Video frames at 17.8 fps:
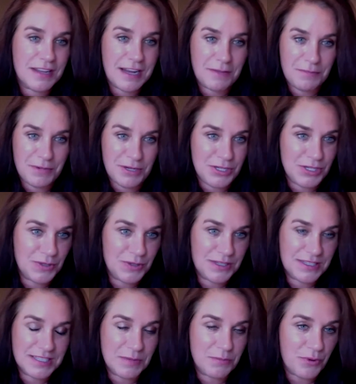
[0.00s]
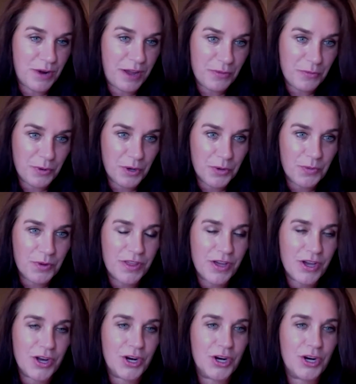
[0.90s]
that I've been doing, some breath work
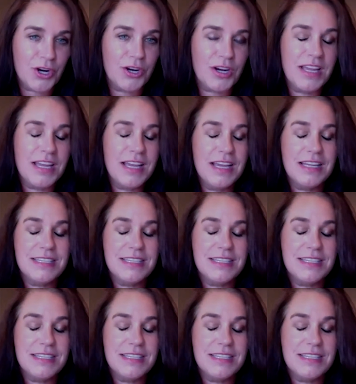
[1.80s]
with her.